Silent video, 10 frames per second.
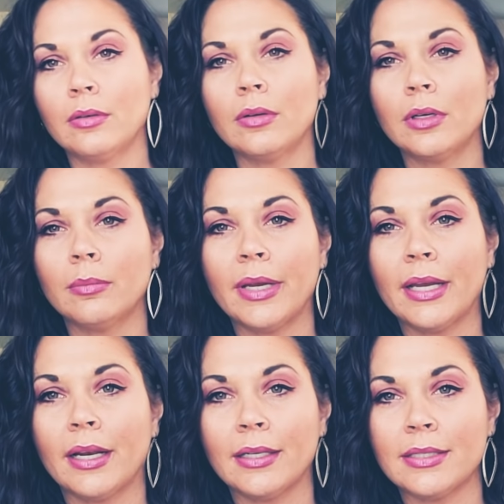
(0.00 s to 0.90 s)
Where am
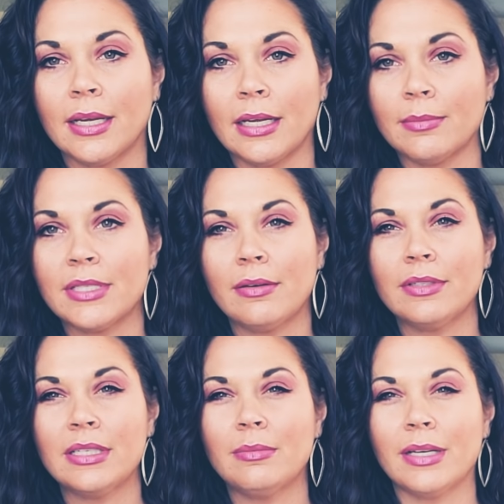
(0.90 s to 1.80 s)
I at on time?
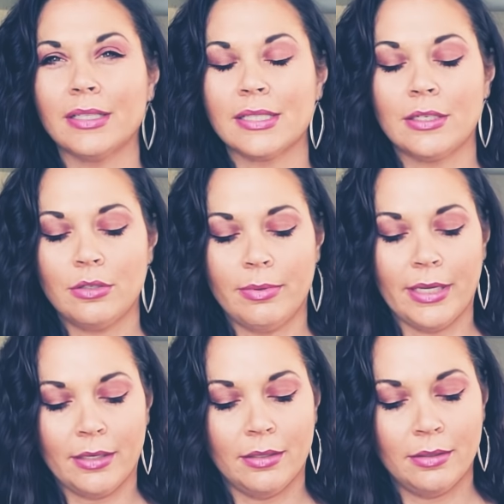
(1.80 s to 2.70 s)
17 minutes, not too
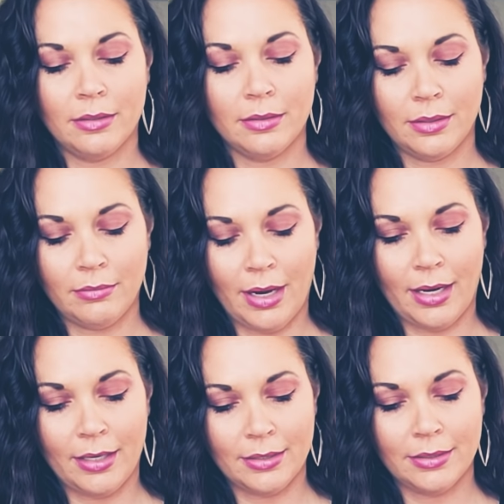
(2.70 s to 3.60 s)
bad. All
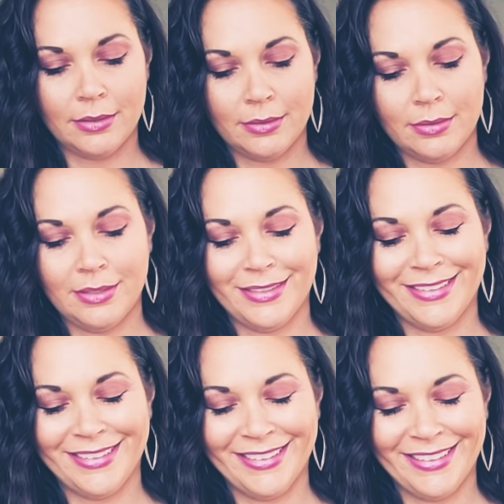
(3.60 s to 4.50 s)

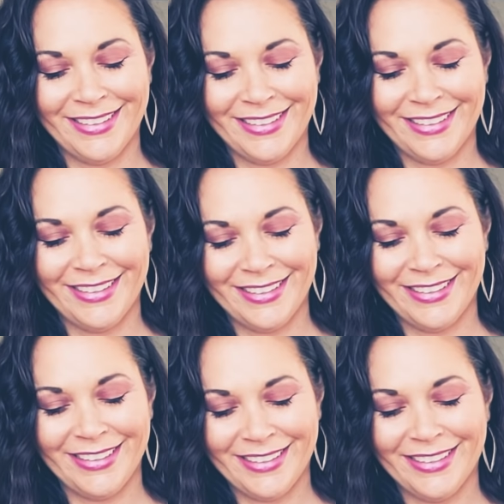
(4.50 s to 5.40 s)
right.
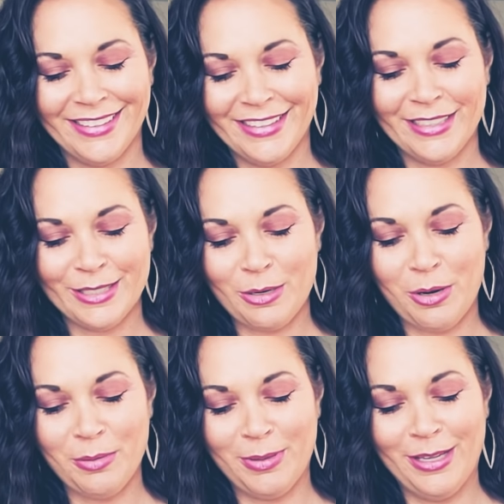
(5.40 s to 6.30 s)

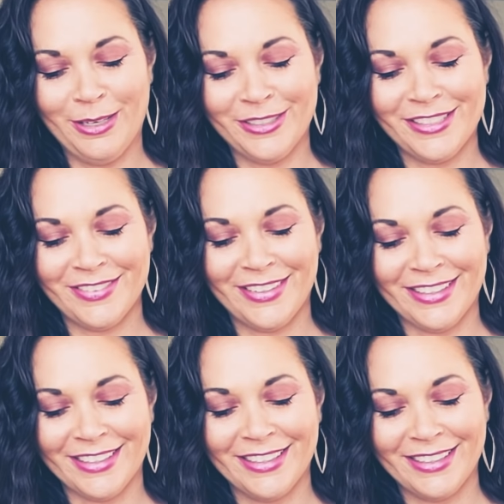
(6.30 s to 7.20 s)
Scorpio's fear.